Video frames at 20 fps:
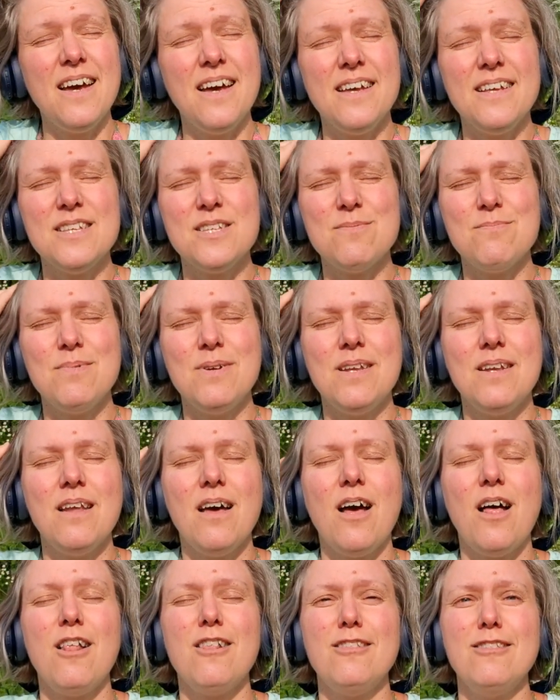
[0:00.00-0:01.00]
It's been
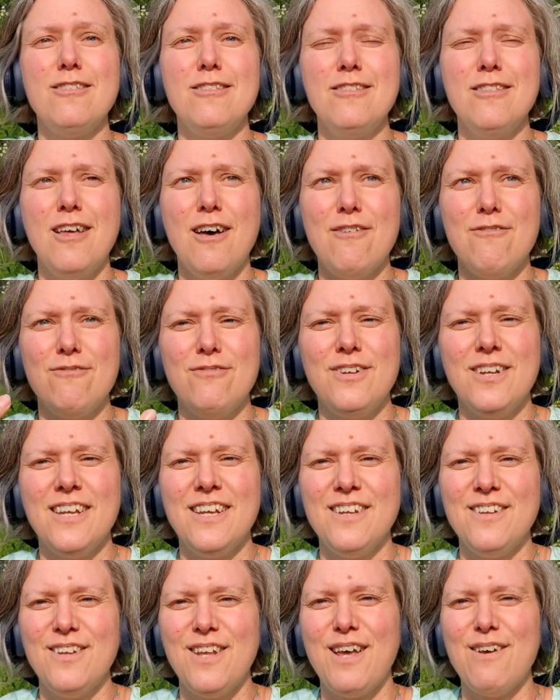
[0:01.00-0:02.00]
a
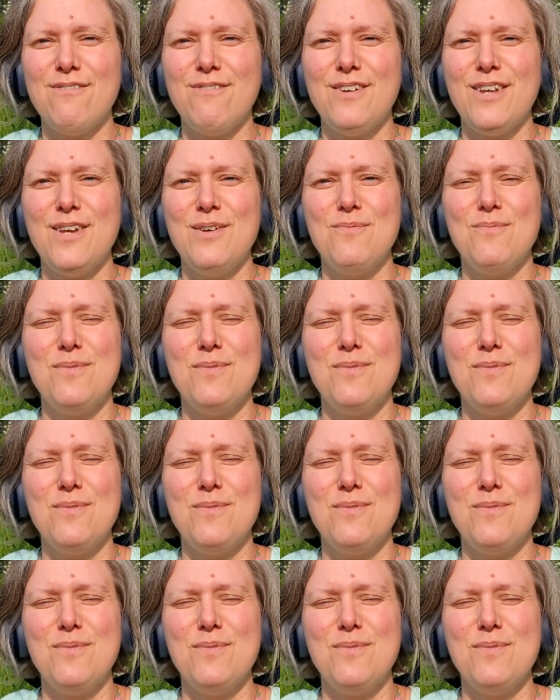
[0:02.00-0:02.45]
lovely